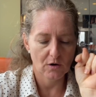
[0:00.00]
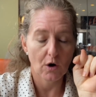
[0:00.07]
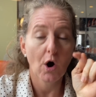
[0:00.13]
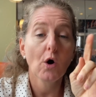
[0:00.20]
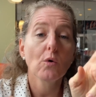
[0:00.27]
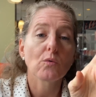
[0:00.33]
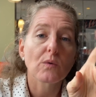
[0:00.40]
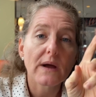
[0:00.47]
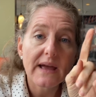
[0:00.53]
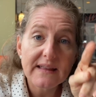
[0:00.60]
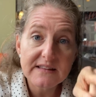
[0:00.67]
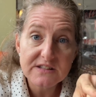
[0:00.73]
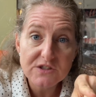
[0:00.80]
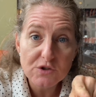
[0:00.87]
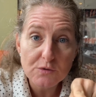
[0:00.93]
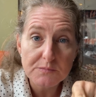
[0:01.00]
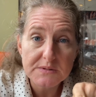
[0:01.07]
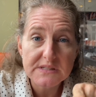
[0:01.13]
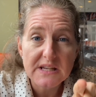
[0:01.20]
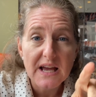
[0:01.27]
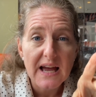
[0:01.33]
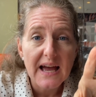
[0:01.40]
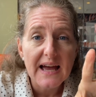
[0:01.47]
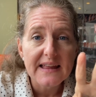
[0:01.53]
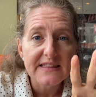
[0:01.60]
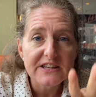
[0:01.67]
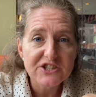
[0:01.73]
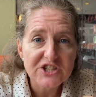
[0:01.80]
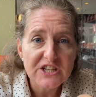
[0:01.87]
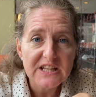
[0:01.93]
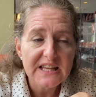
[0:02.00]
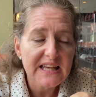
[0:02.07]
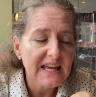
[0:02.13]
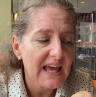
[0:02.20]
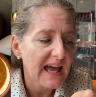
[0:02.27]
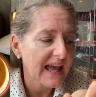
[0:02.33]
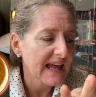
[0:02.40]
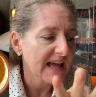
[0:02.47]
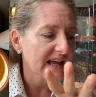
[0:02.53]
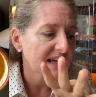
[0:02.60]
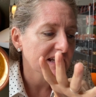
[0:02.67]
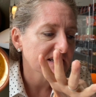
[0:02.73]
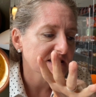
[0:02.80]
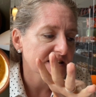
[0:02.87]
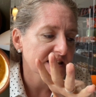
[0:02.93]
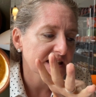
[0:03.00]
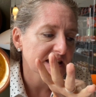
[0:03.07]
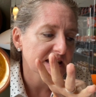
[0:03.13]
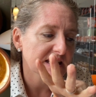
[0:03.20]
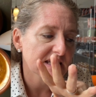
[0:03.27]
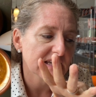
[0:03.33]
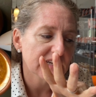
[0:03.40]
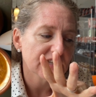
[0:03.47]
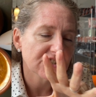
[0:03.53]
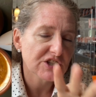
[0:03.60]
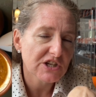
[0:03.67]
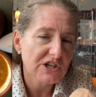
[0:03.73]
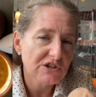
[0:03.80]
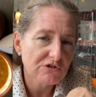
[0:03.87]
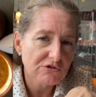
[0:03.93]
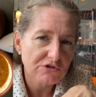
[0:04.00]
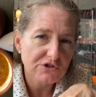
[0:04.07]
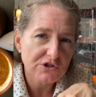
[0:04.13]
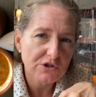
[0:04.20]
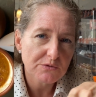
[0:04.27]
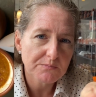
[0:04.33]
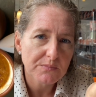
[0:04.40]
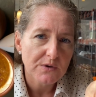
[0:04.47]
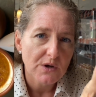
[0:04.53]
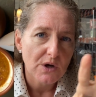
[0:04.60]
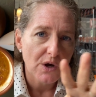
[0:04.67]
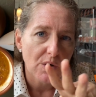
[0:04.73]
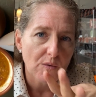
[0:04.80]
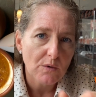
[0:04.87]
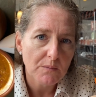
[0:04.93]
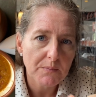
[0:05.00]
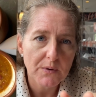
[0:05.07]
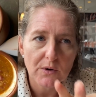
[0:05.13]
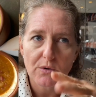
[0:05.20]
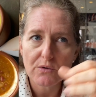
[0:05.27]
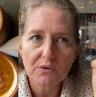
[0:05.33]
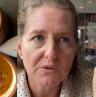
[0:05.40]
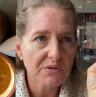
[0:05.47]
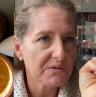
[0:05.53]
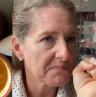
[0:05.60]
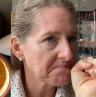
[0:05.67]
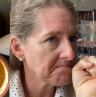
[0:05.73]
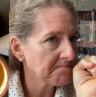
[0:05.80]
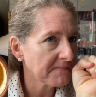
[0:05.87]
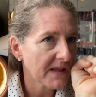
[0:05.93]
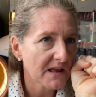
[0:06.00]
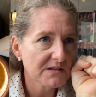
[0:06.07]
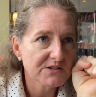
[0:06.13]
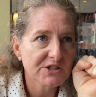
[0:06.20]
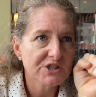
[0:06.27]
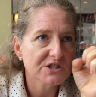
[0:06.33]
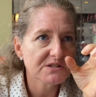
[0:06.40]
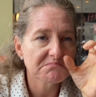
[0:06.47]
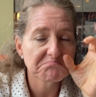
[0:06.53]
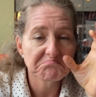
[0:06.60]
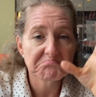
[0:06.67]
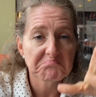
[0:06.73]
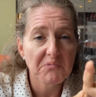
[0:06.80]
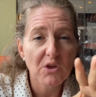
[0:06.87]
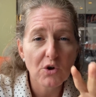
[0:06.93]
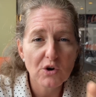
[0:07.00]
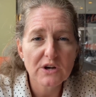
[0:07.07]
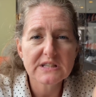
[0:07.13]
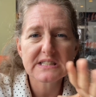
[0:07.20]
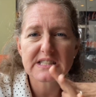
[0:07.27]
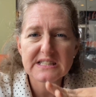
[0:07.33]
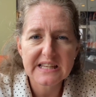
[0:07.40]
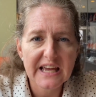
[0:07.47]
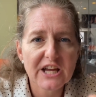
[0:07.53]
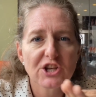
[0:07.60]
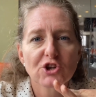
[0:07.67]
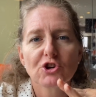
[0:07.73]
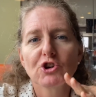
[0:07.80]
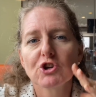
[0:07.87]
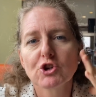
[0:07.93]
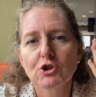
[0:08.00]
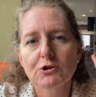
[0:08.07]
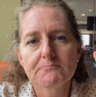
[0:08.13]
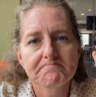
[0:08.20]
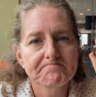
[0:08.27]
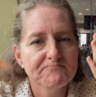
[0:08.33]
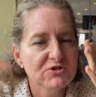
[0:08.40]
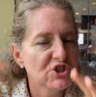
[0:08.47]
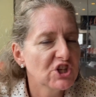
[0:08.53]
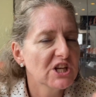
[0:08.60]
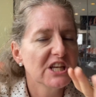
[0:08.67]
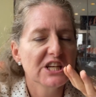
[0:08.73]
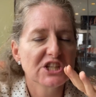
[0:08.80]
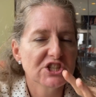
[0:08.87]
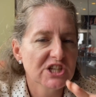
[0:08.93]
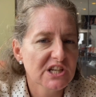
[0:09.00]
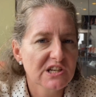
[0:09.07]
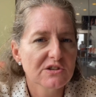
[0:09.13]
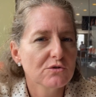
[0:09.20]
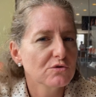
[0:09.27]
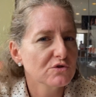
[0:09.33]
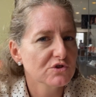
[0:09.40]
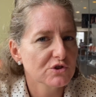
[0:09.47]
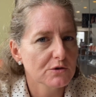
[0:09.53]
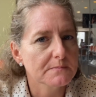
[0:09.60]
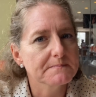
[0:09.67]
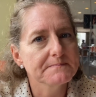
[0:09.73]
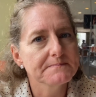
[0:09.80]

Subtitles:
Oh, and the soups. The chili and the chicken noodle soup were both just good standard chili chicken noodle soup.